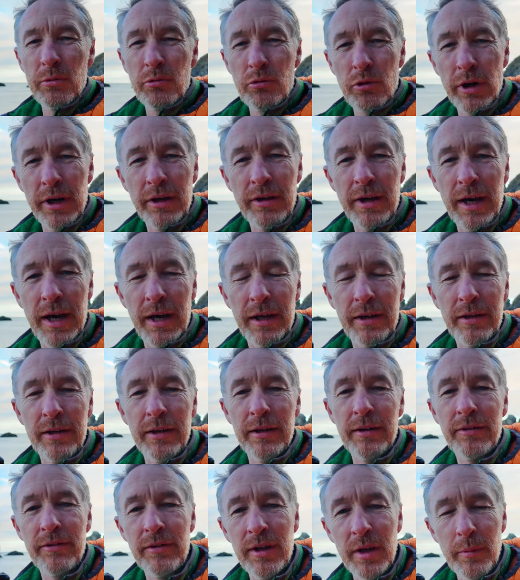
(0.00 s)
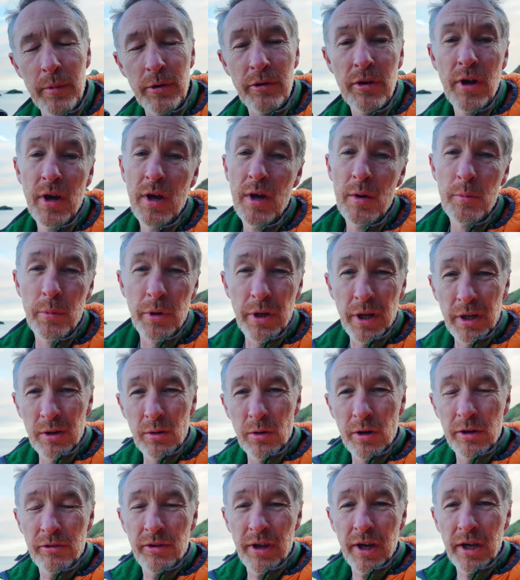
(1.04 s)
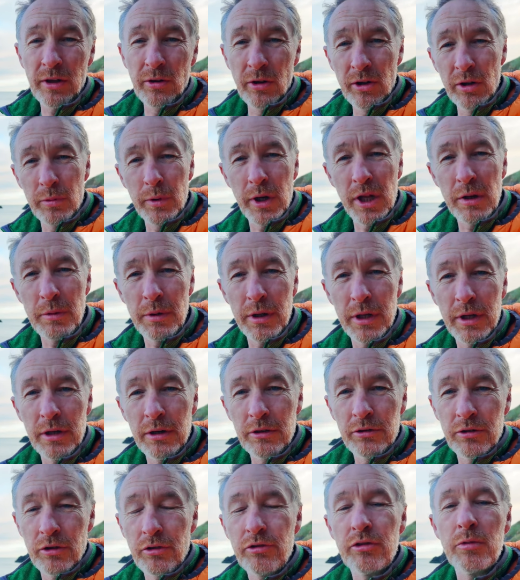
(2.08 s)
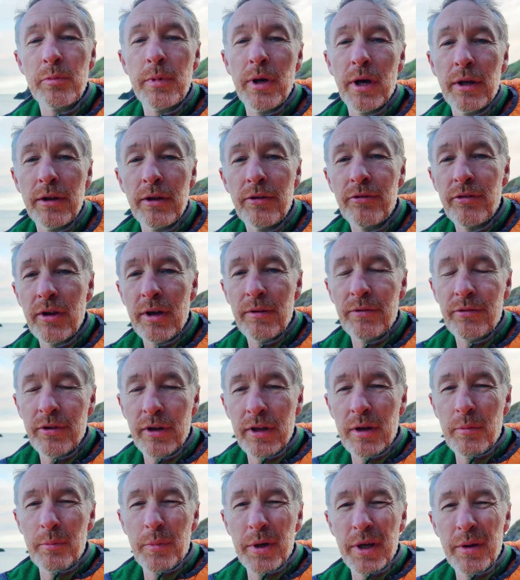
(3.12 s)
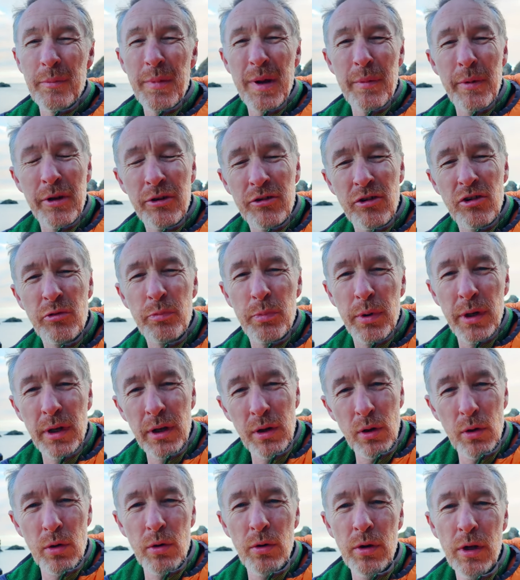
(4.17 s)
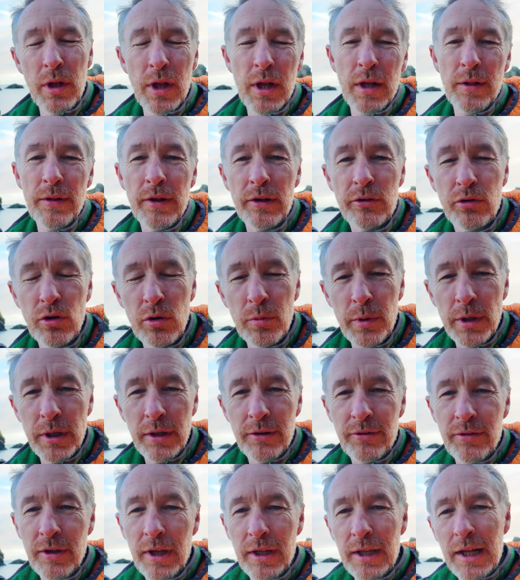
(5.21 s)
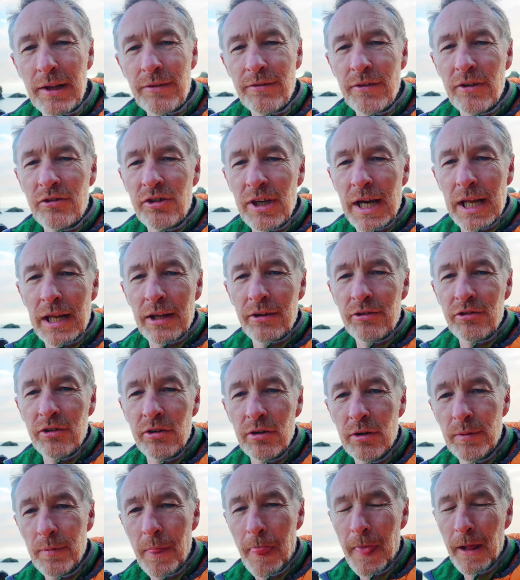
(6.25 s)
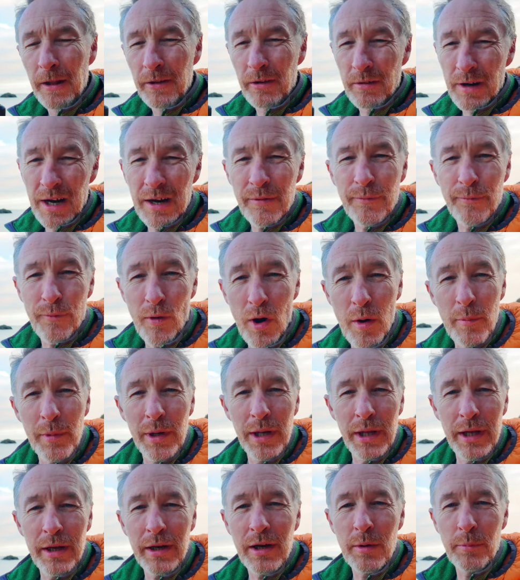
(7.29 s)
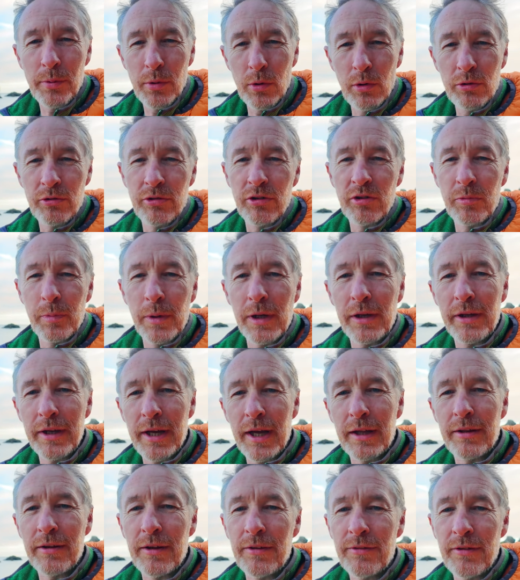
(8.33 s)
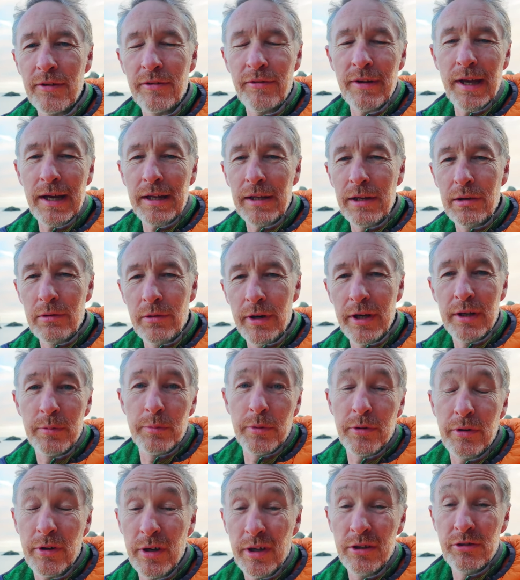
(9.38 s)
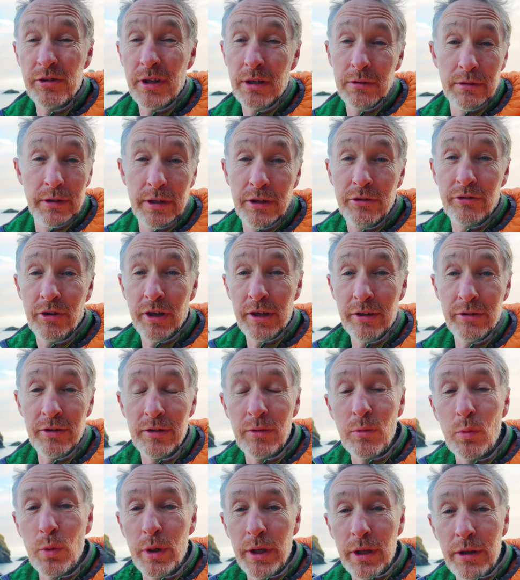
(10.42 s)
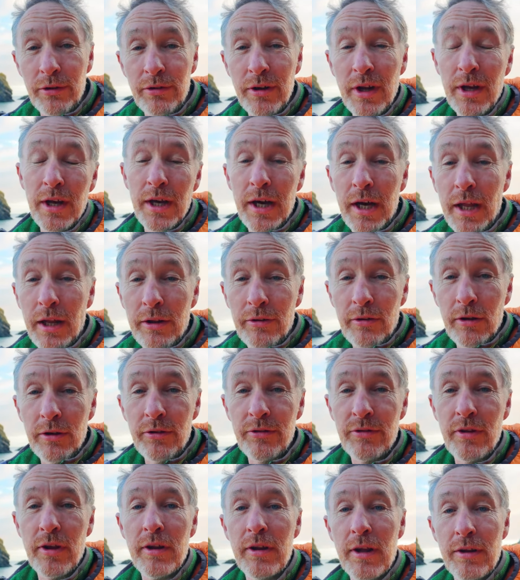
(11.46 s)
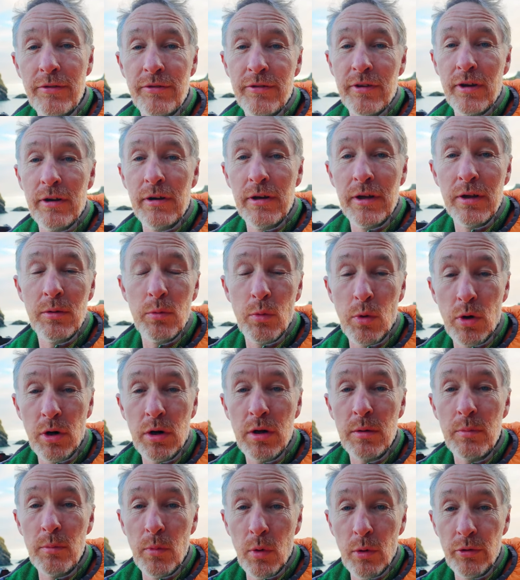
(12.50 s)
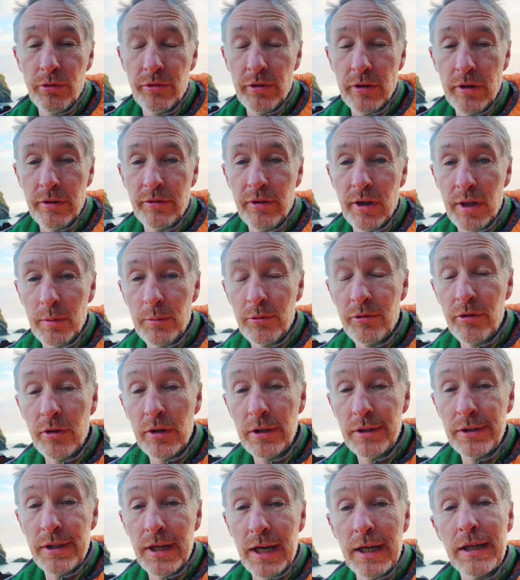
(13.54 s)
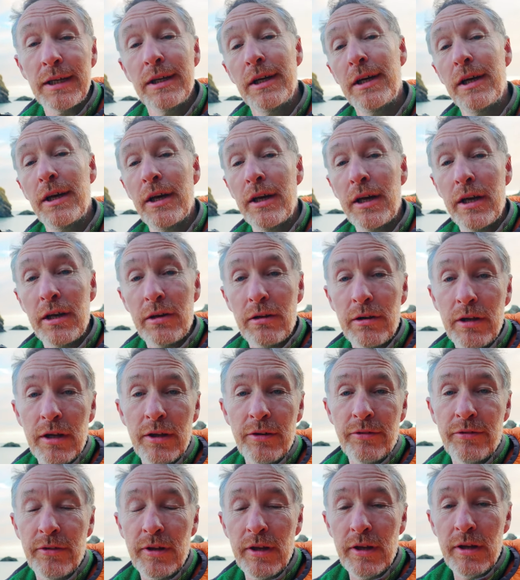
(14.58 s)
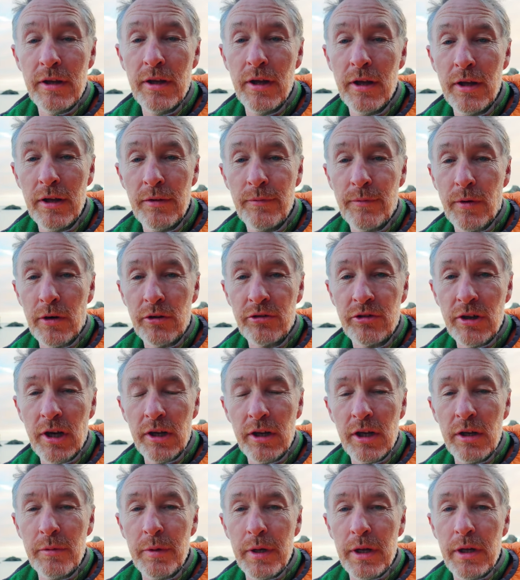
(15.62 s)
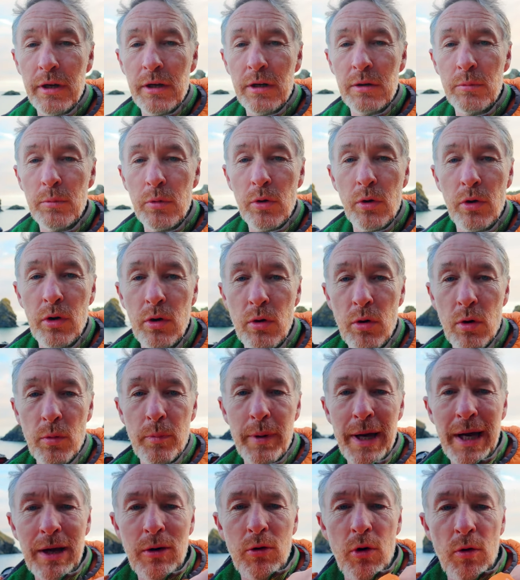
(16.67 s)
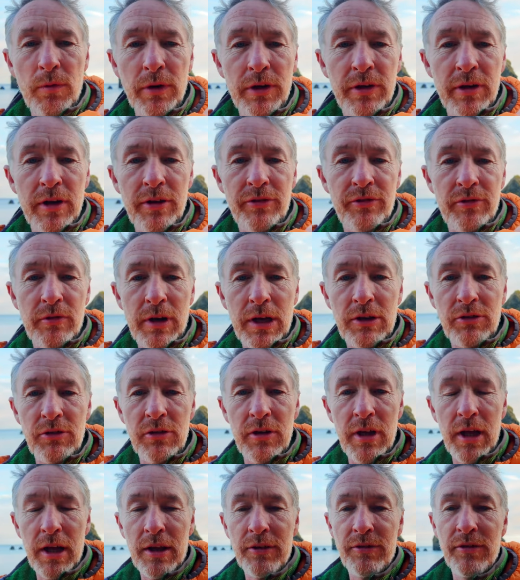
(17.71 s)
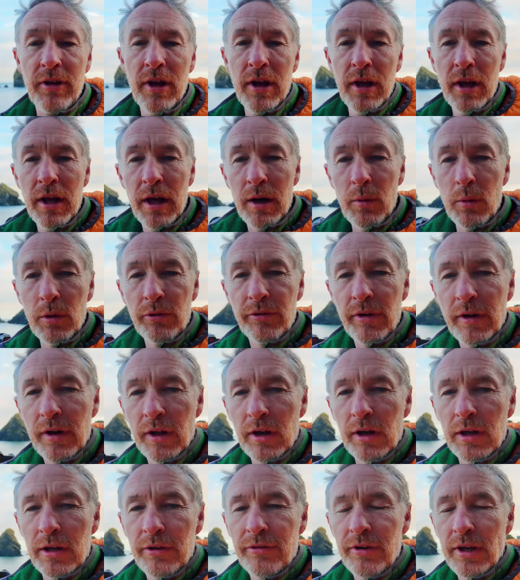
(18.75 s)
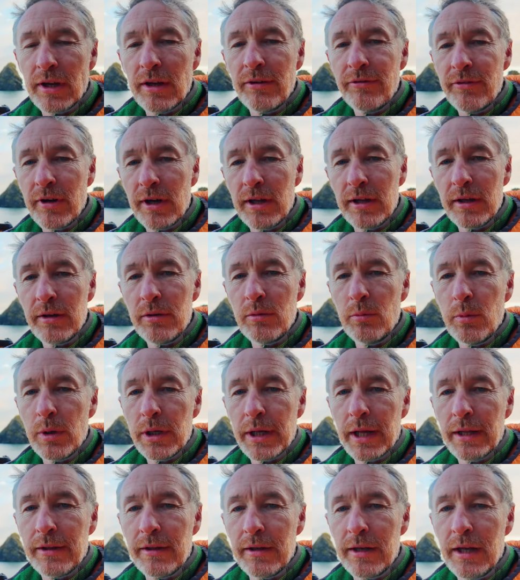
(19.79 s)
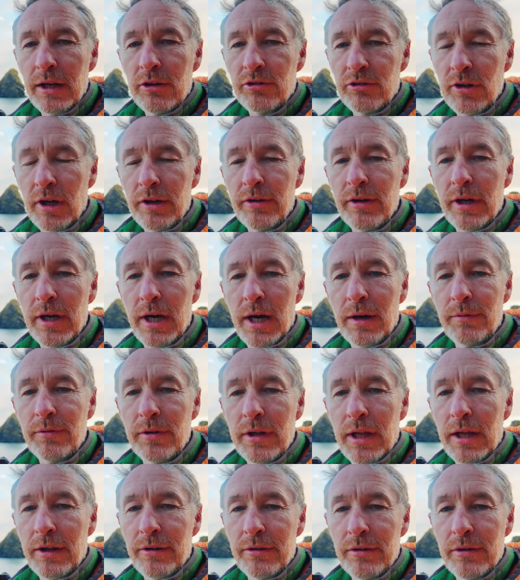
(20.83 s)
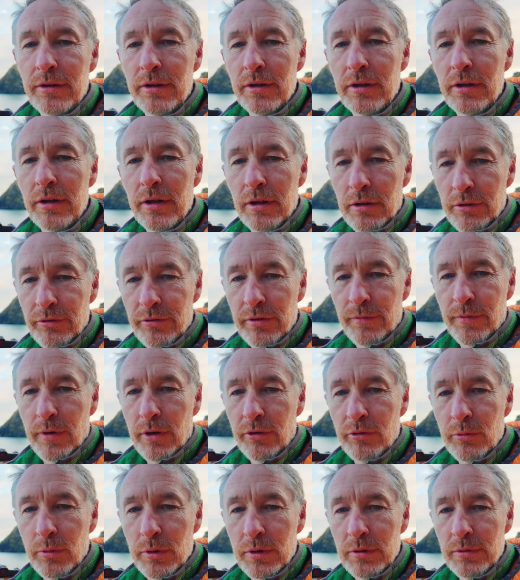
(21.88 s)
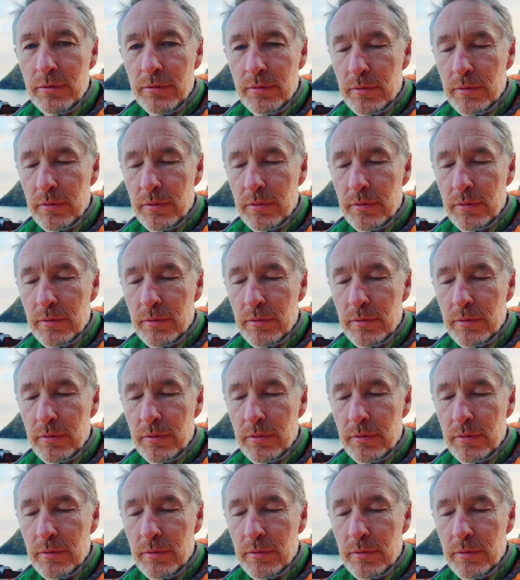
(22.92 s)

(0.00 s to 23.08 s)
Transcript: It's right at its limit, but I'm going to take another one anyway here just to be on the safe side and bring it maybe just below the two minutes. And that's the challenge, you know. There are formulaic approaches to be able to get this exactly right, but I generally try to wing it, and it does necessarily work most of the time. So yeah, here is the first shot anyway here. We're going to go back over to this direction next, and once I got all the settings dialed in, we'll get the next shot after that. Here's the first one.